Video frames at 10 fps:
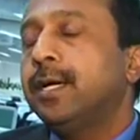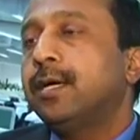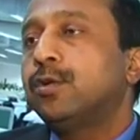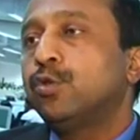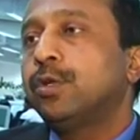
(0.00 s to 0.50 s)

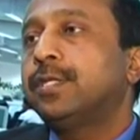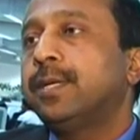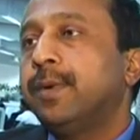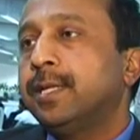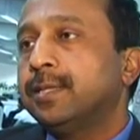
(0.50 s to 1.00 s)
uh, two or three
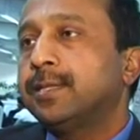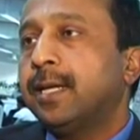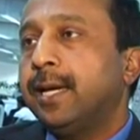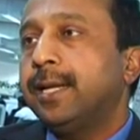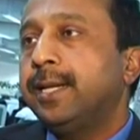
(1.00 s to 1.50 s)
months,
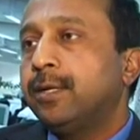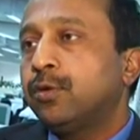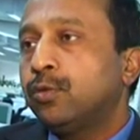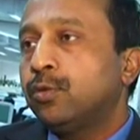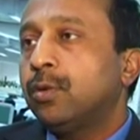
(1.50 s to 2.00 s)
I need
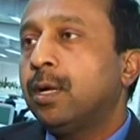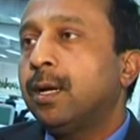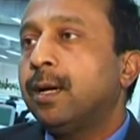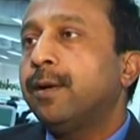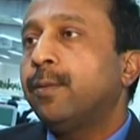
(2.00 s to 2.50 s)
to,
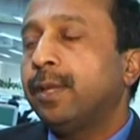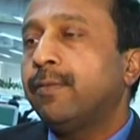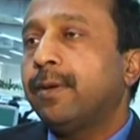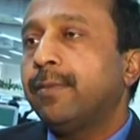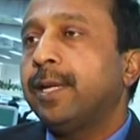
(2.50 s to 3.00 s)
uh, with
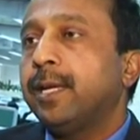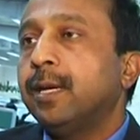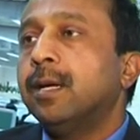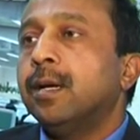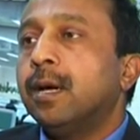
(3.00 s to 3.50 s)
family,
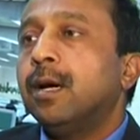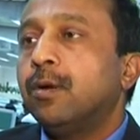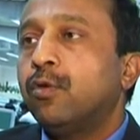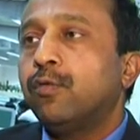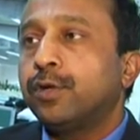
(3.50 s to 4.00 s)
uh,
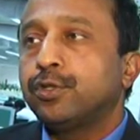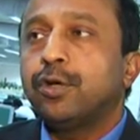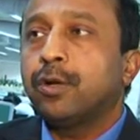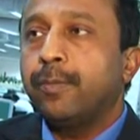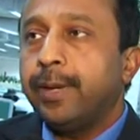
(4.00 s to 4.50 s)
go for a
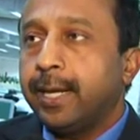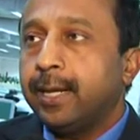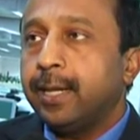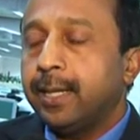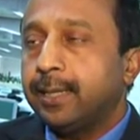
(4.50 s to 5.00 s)
short break,
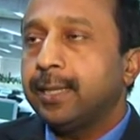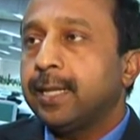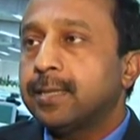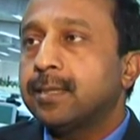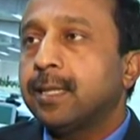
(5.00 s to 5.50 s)
and I think
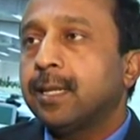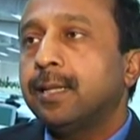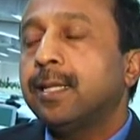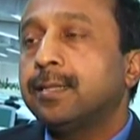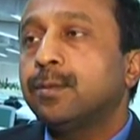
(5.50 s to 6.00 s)
that's uh,
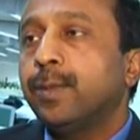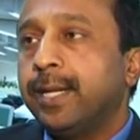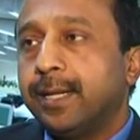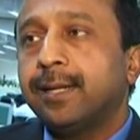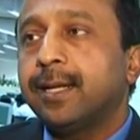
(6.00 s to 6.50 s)
that's very
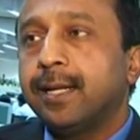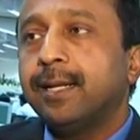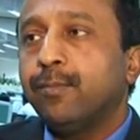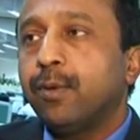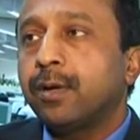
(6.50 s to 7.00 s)
critical and
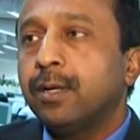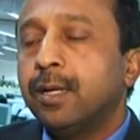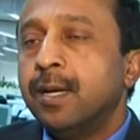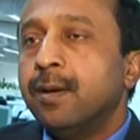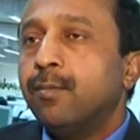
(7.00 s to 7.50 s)
important,
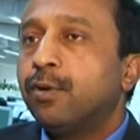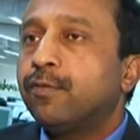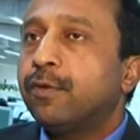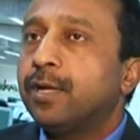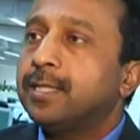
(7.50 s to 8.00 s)
both
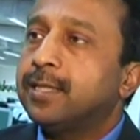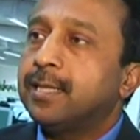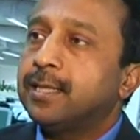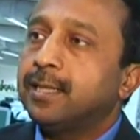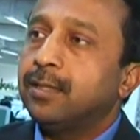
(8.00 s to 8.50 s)
for
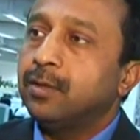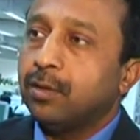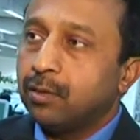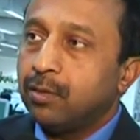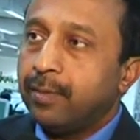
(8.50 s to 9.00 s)
recharging
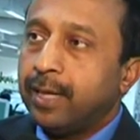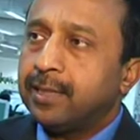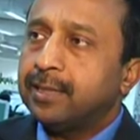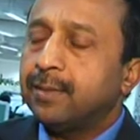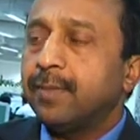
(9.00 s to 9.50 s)
your own
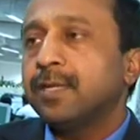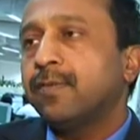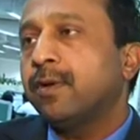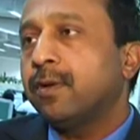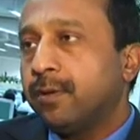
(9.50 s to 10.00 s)
batteries and plus
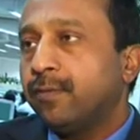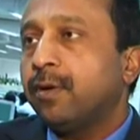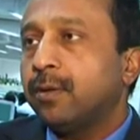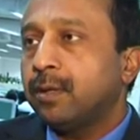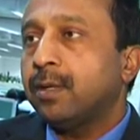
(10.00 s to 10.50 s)
for
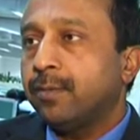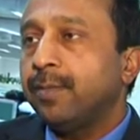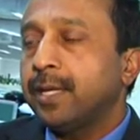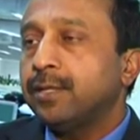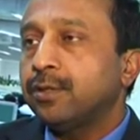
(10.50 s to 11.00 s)
for uh,
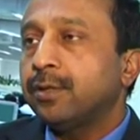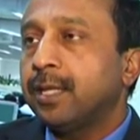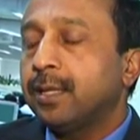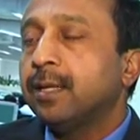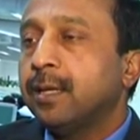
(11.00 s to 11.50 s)
making sure
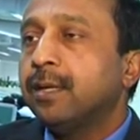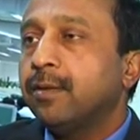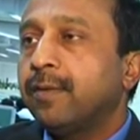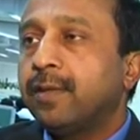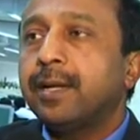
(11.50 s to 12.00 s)
that
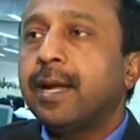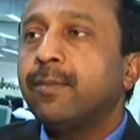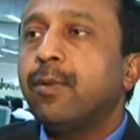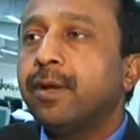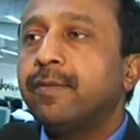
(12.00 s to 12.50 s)
you have the
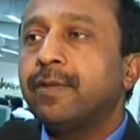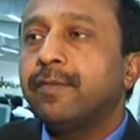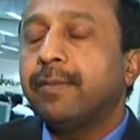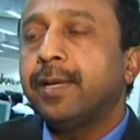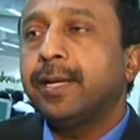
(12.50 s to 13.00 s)
right bonding with the
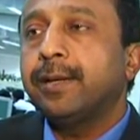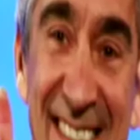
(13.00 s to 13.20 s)
family.